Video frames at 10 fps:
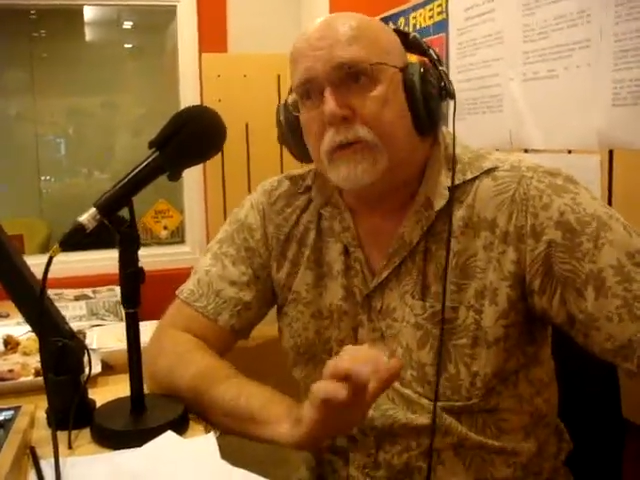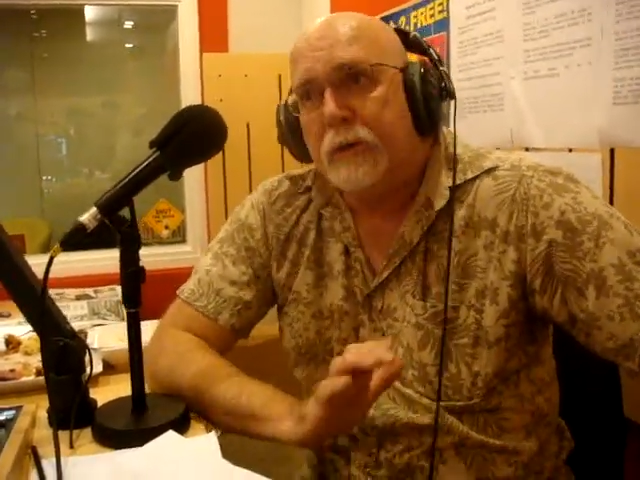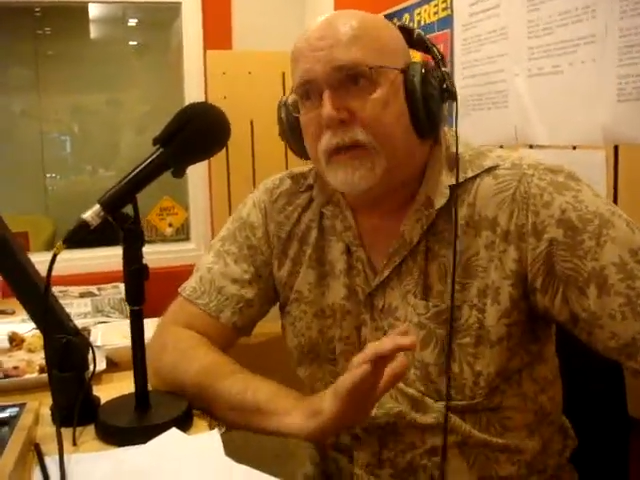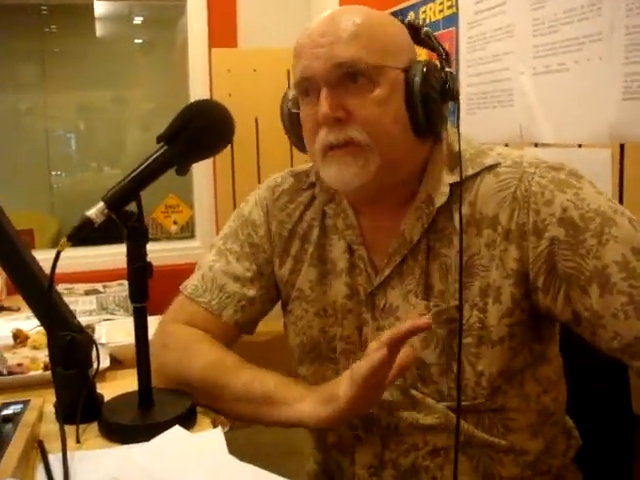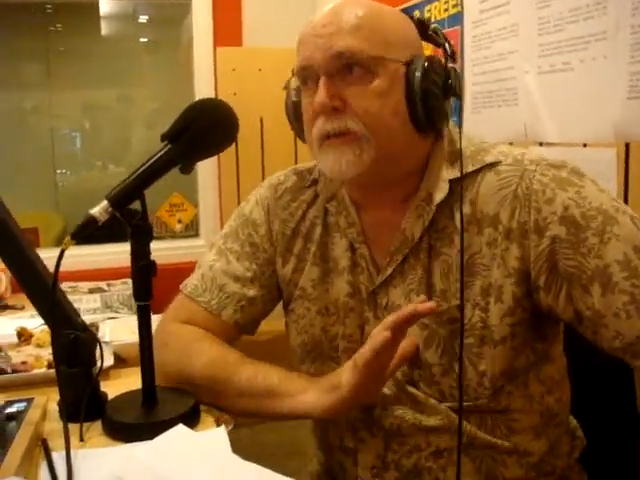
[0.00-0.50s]
been
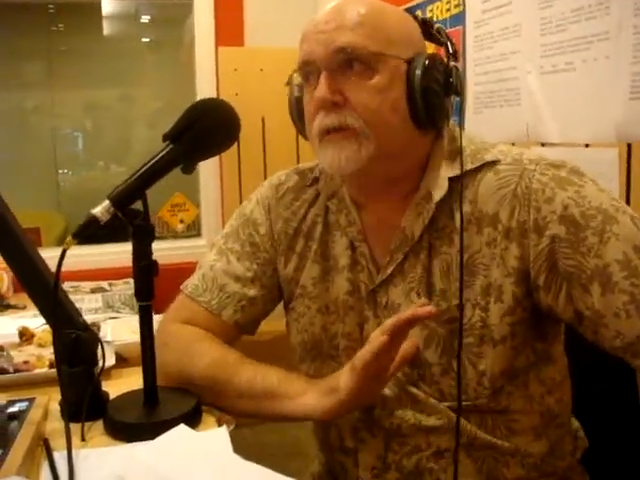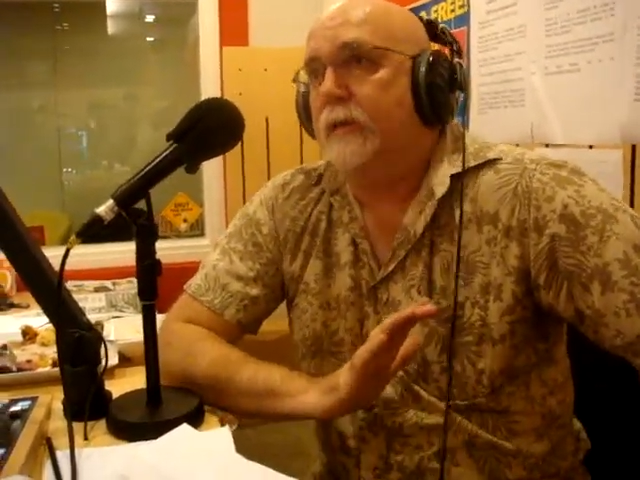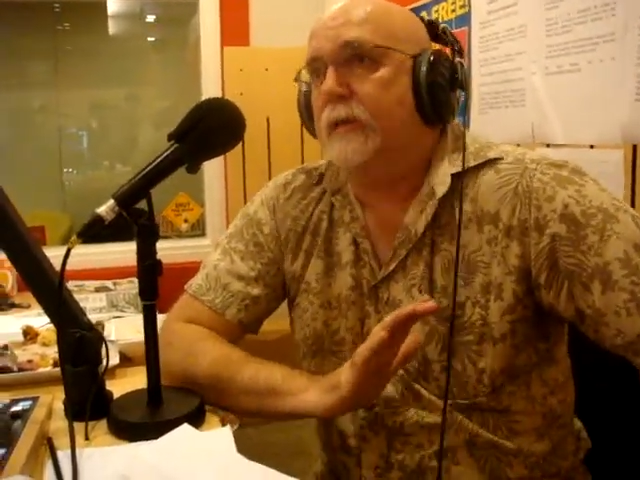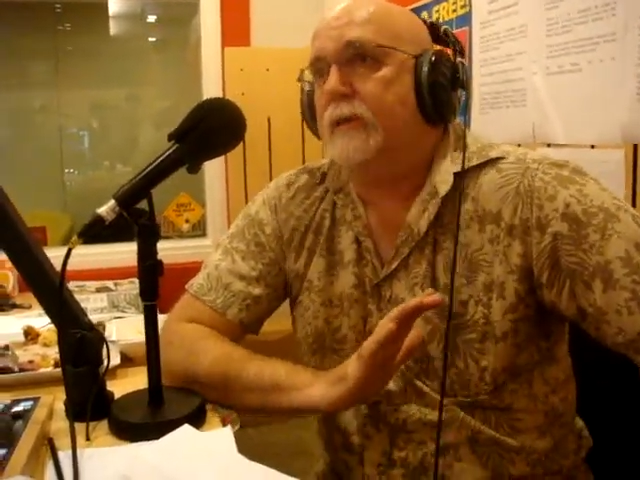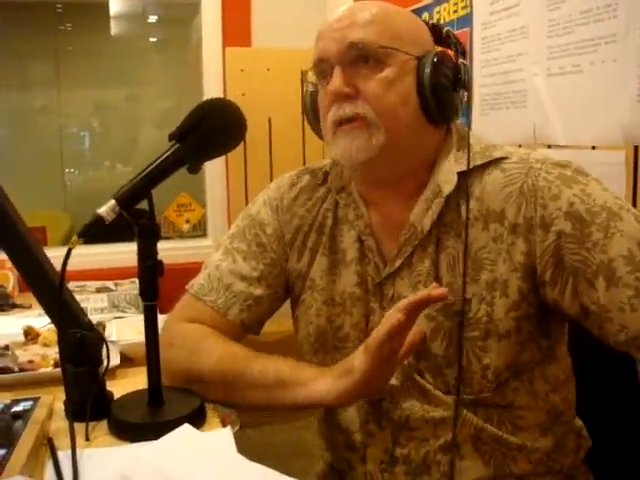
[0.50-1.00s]
doing this
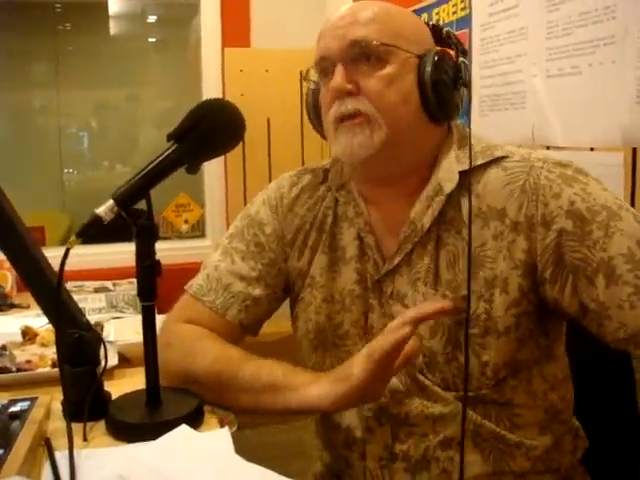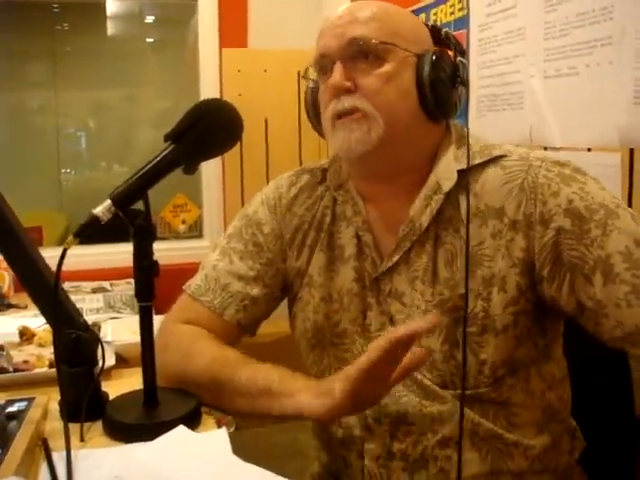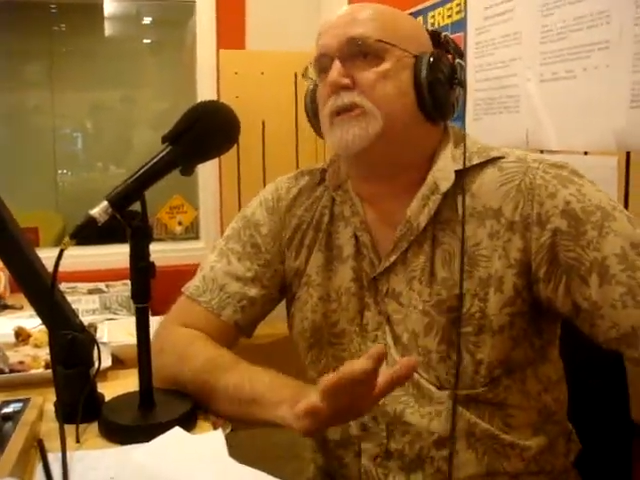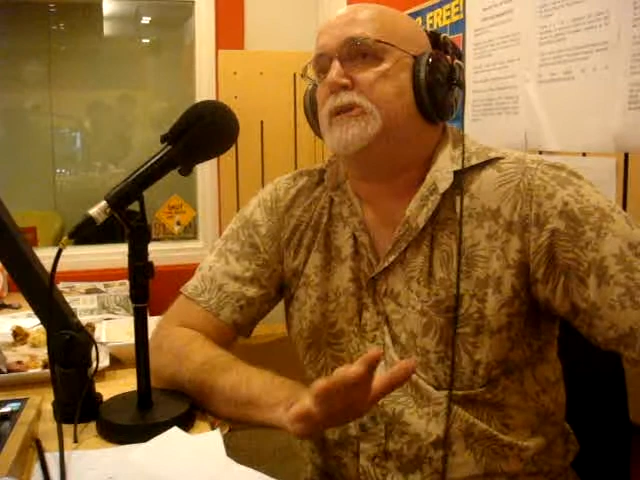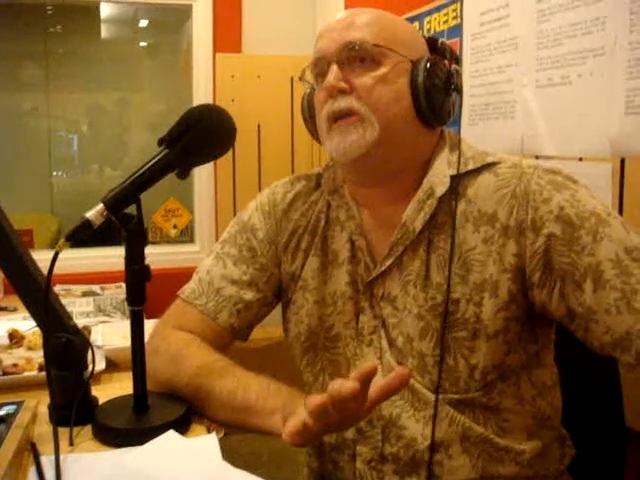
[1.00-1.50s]

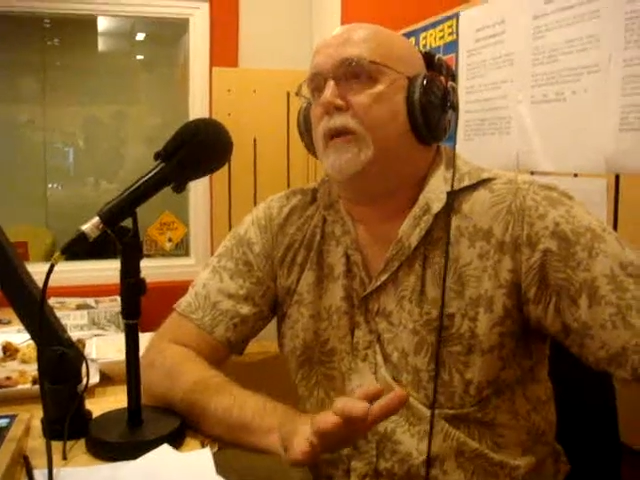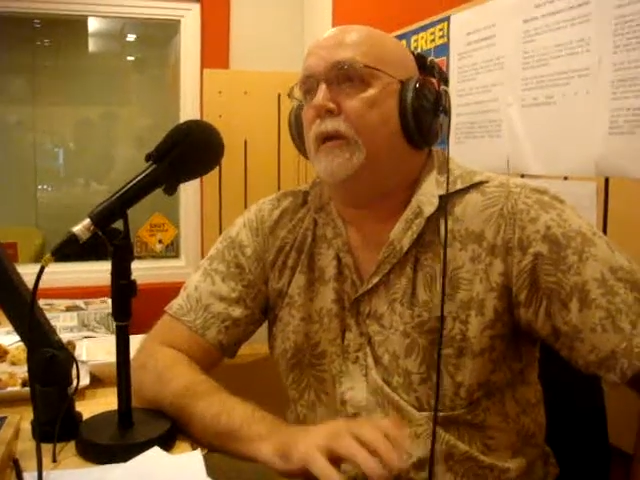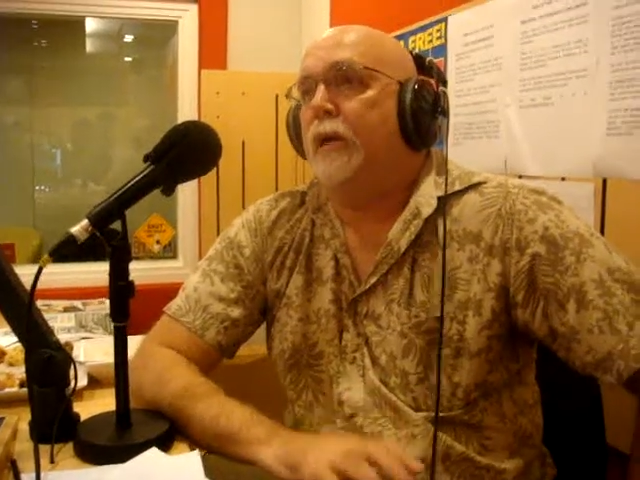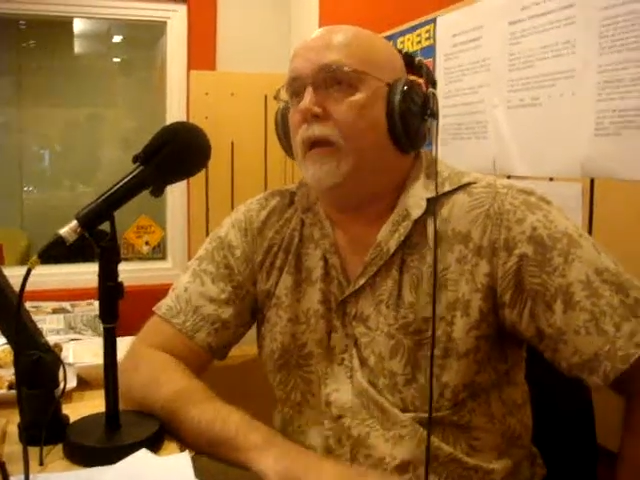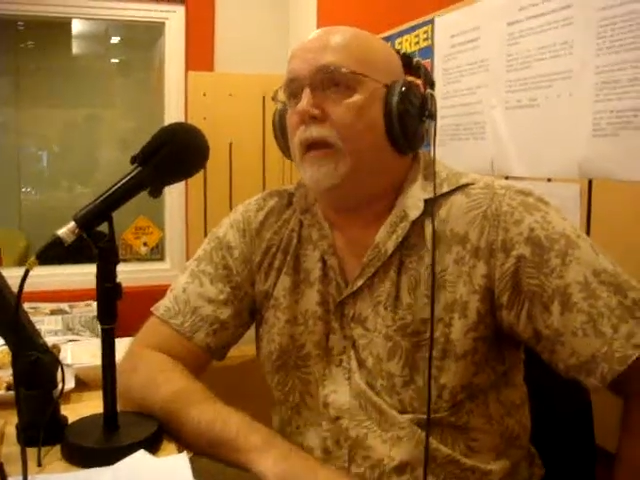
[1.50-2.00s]
since we
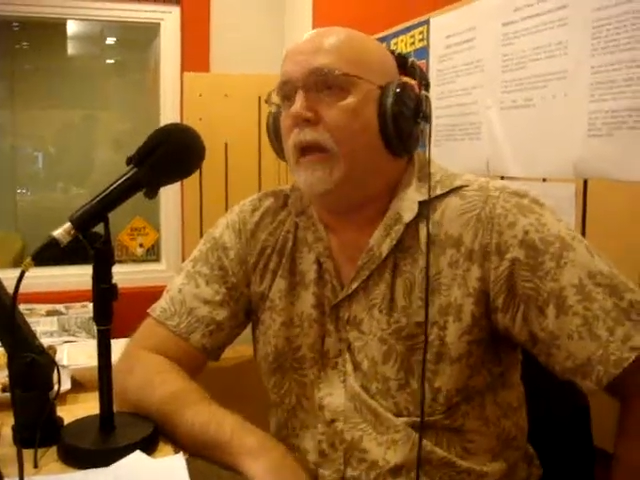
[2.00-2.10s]
started,